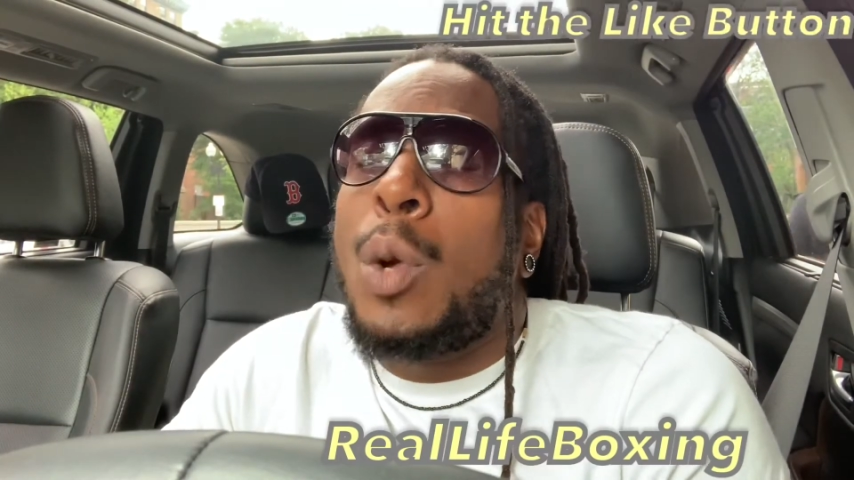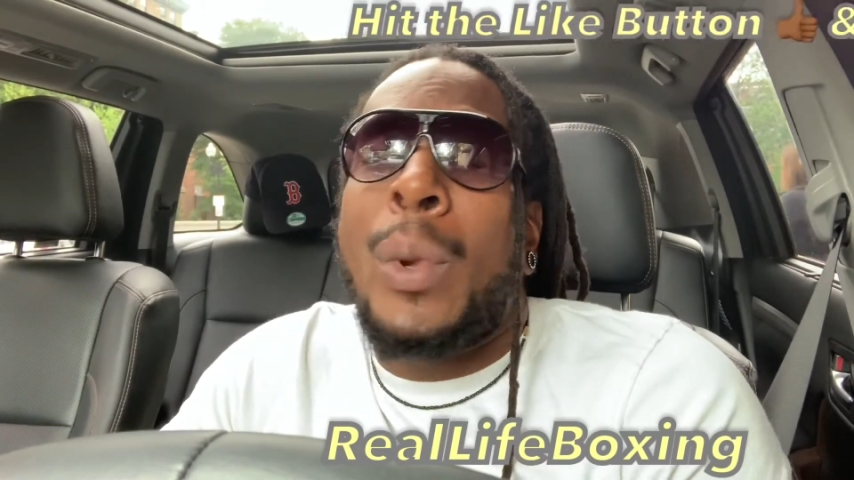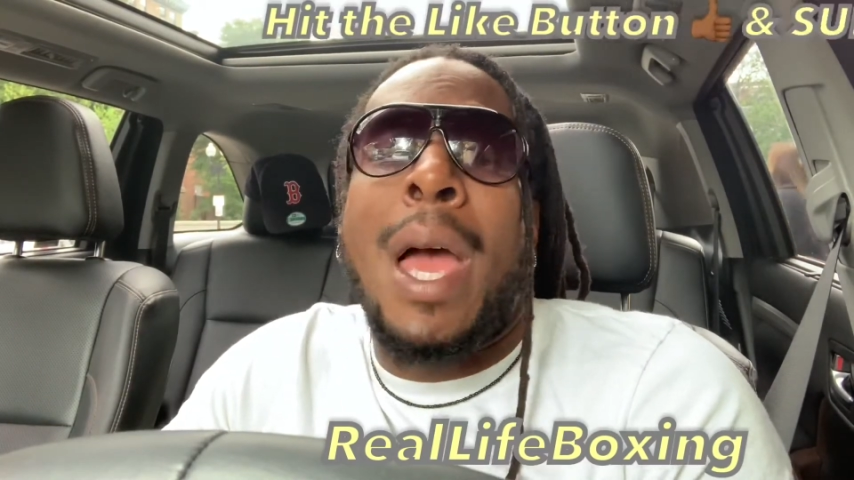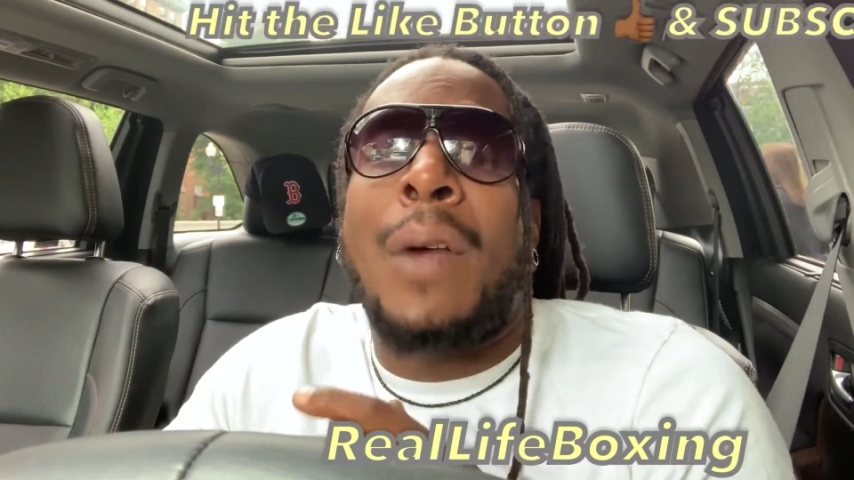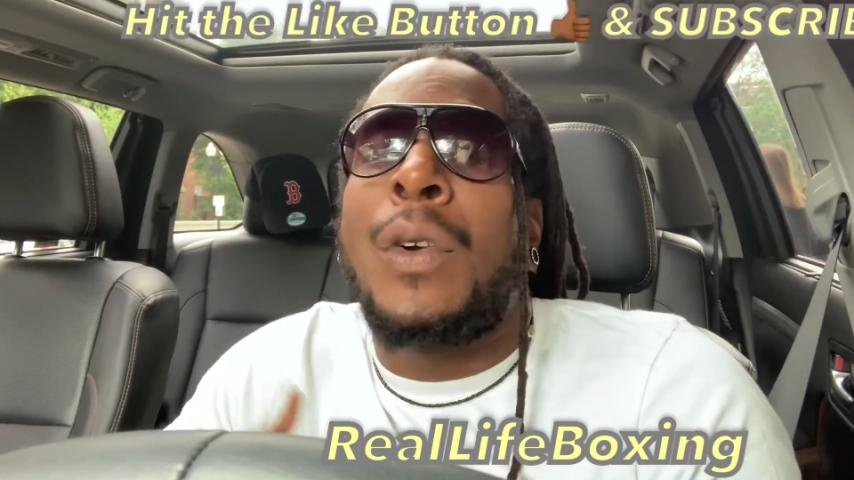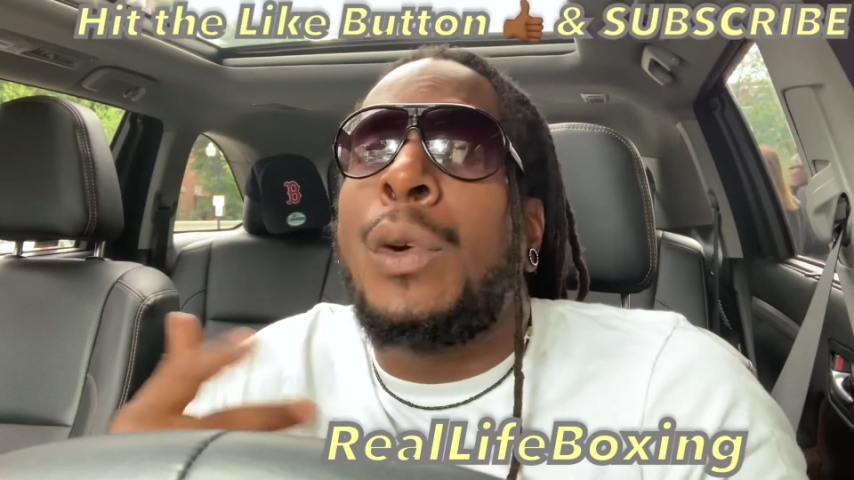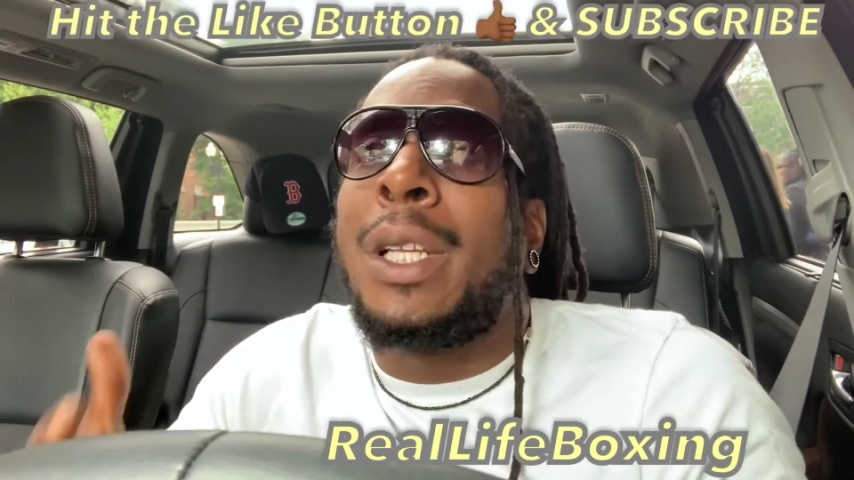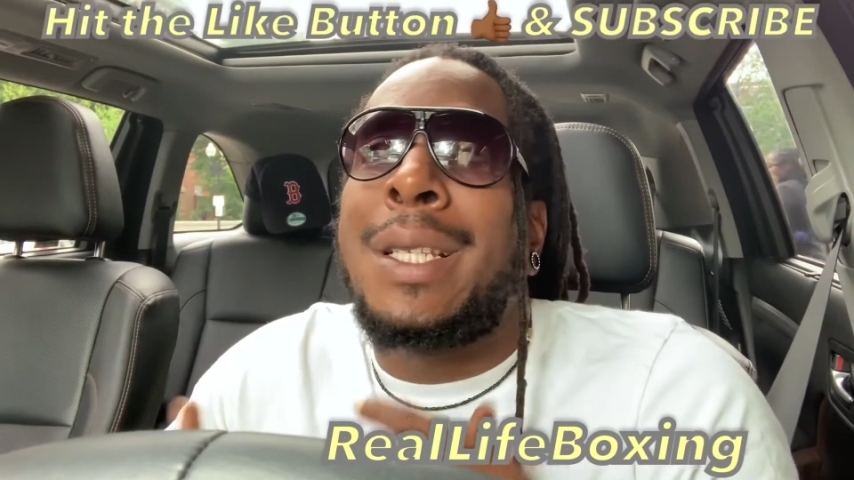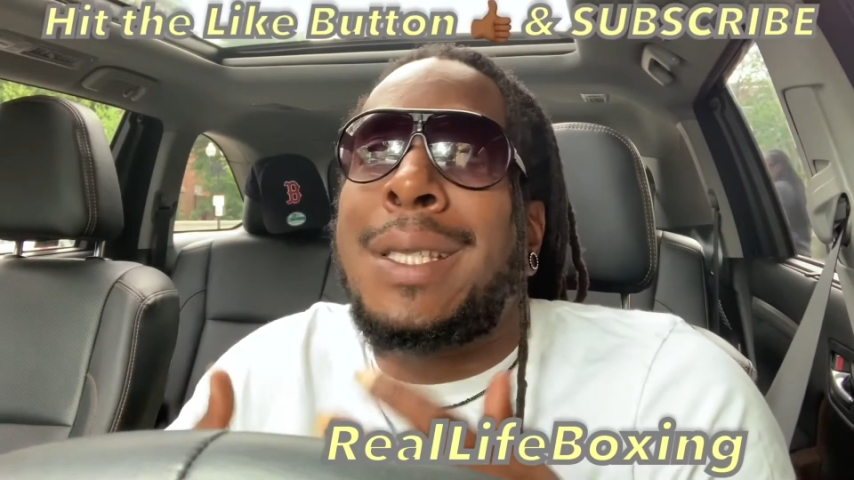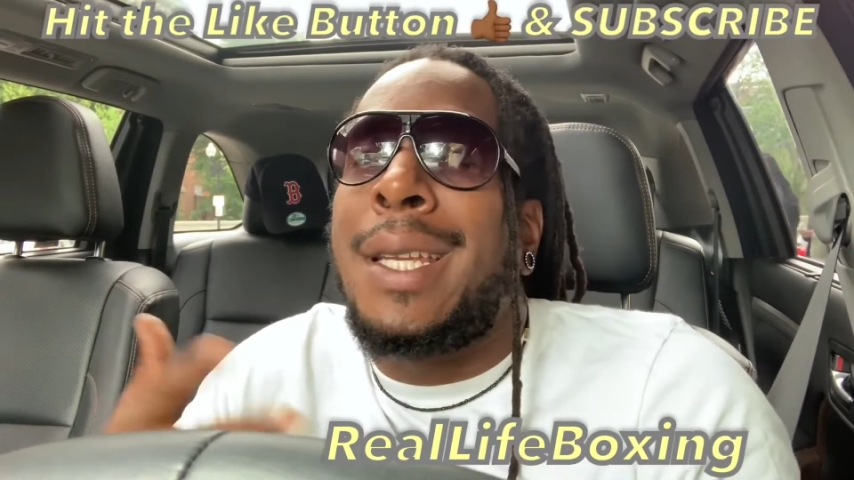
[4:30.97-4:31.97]
We haven't
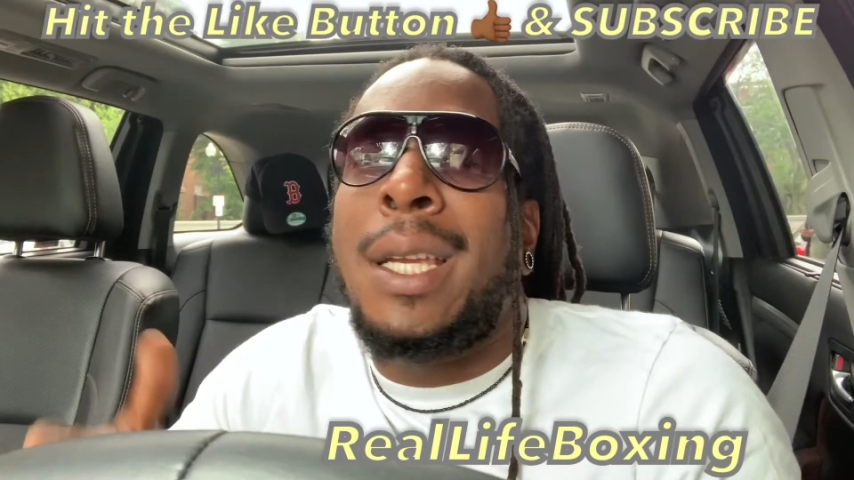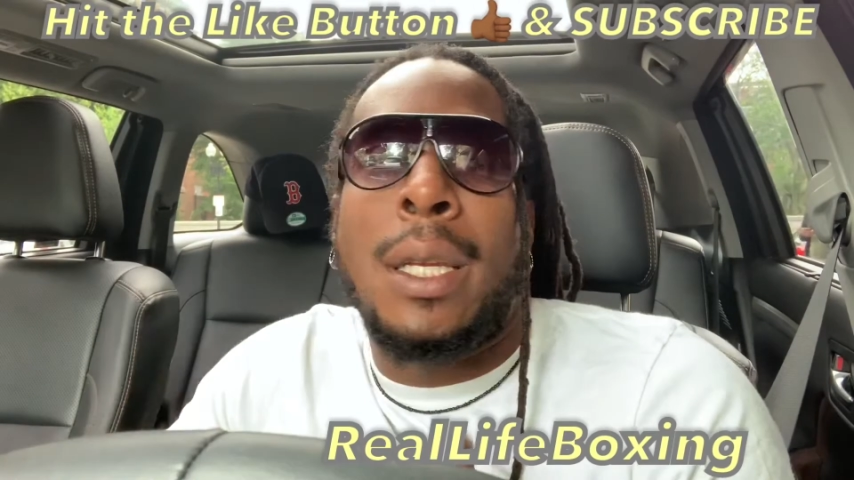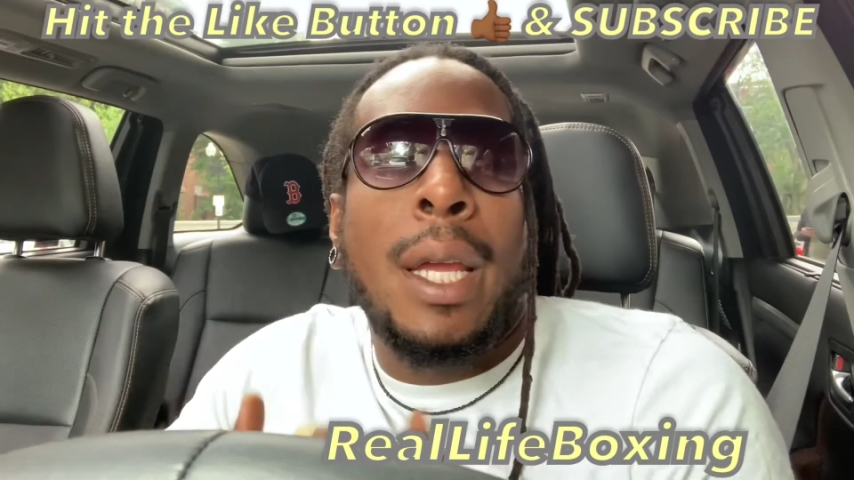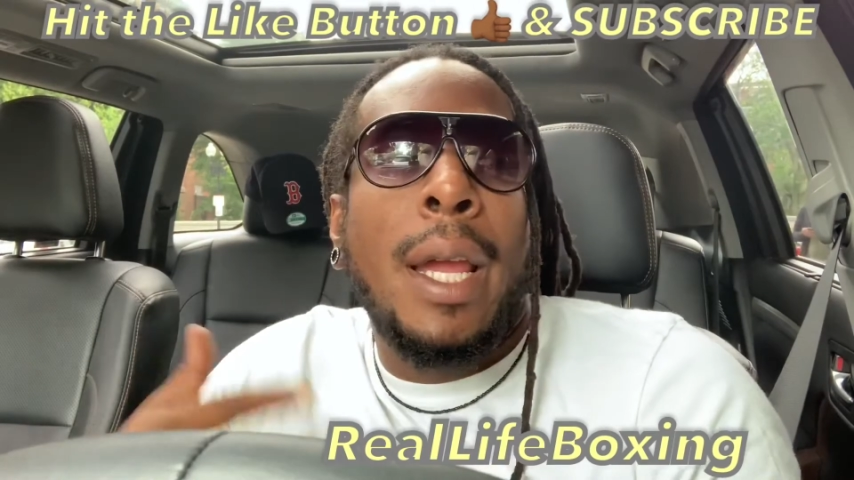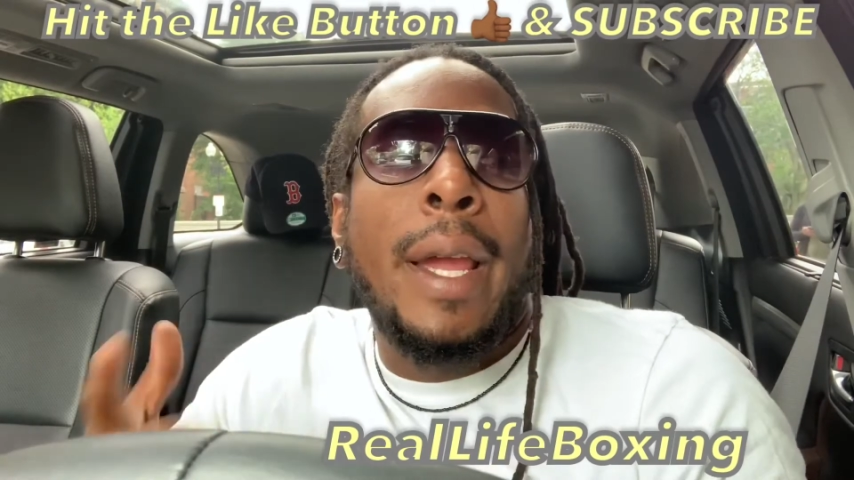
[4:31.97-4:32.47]
really seen